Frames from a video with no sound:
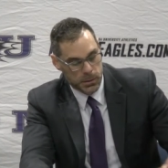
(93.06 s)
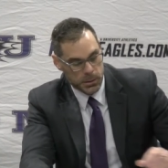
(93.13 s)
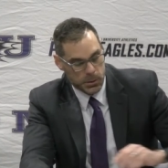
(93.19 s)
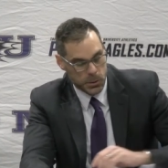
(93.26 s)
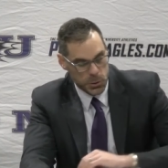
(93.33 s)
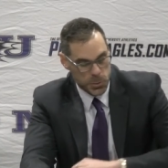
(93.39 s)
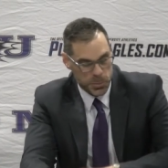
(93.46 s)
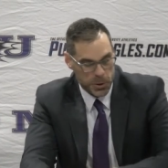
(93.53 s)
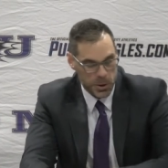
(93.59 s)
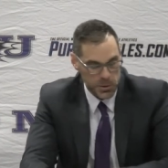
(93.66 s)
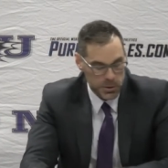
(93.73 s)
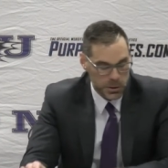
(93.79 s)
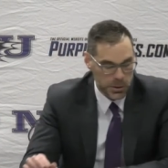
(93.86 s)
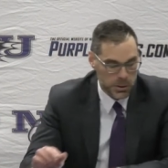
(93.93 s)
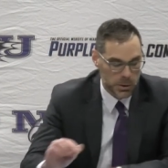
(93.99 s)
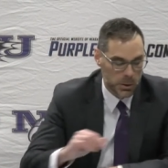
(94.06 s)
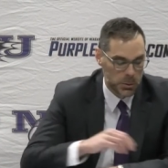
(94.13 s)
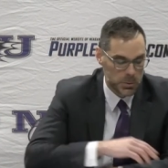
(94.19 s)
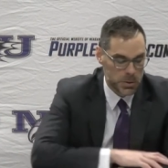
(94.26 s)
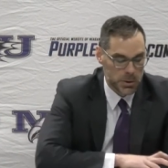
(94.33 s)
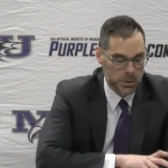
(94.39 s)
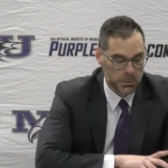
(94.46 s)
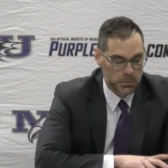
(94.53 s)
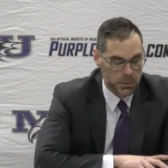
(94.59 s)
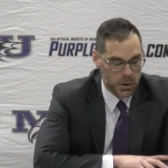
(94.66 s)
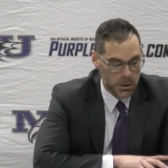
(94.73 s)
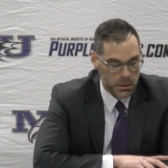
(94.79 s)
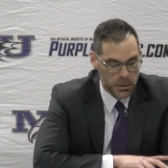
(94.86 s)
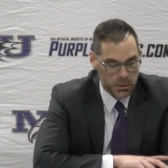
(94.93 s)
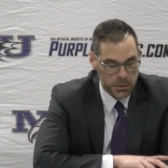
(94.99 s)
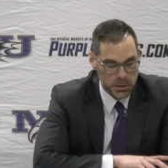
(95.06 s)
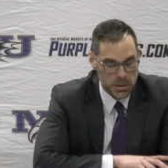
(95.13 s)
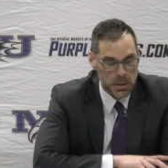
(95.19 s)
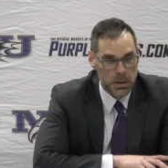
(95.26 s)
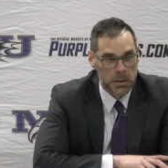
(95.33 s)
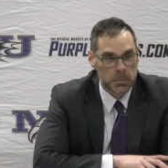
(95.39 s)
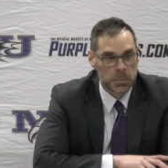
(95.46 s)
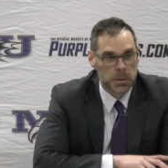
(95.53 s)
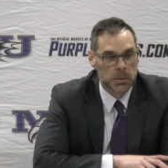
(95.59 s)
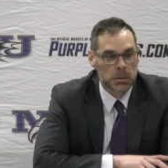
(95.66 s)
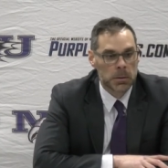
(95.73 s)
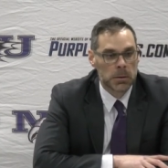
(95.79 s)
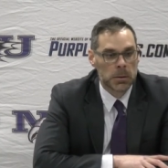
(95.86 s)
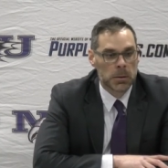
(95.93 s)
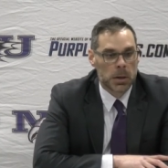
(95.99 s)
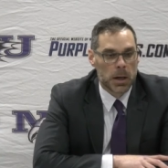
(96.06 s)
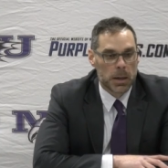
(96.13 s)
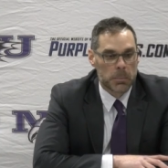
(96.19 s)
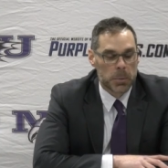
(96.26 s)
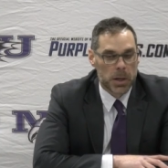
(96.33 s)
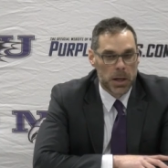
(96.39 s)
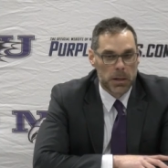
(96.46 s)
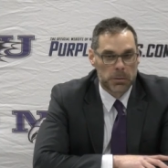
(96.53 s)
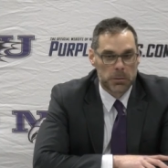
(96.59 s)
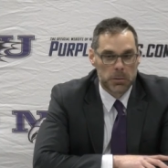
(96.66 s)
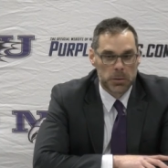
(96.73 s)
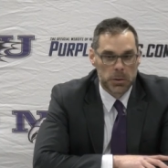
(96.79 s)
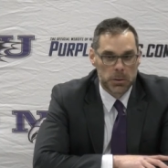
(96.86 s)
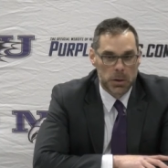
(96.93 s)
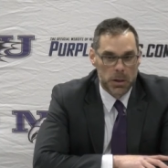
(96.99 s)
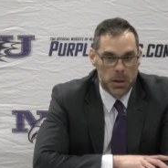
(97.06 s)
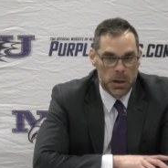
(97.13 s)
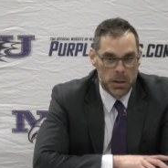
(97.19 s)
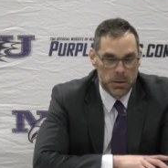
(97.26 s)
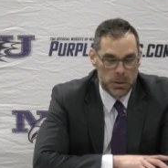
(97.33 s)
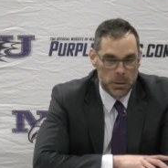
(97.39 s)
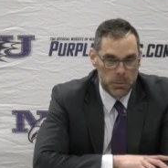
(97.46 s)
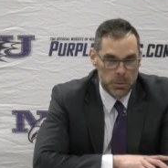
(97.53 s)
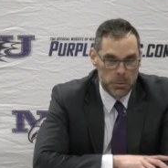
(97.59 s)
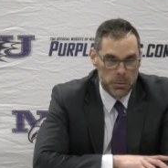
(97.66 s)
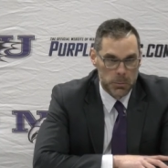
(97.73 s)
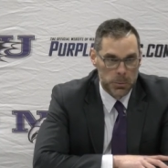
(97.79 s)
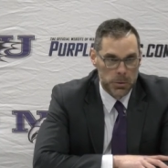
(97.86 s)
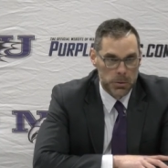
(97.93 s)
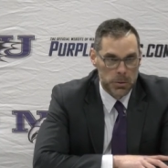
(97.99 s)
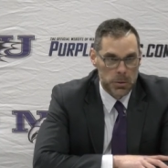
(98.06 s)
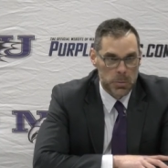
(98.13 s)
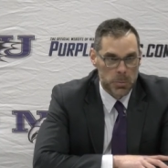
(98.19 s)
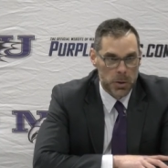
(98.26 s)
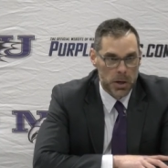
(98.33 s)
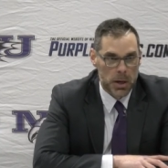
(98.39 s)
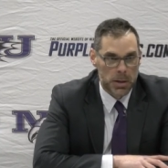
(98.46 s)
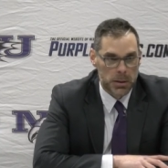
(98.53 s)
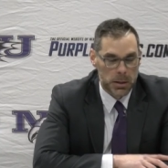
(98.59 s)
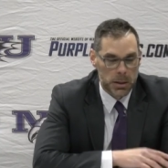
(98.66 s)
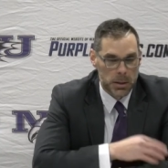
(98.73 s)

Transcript: Coach Berard's a good coach, and, and they're a good team. And I, but I agree with you. I, I thought we were in a real good spot, and I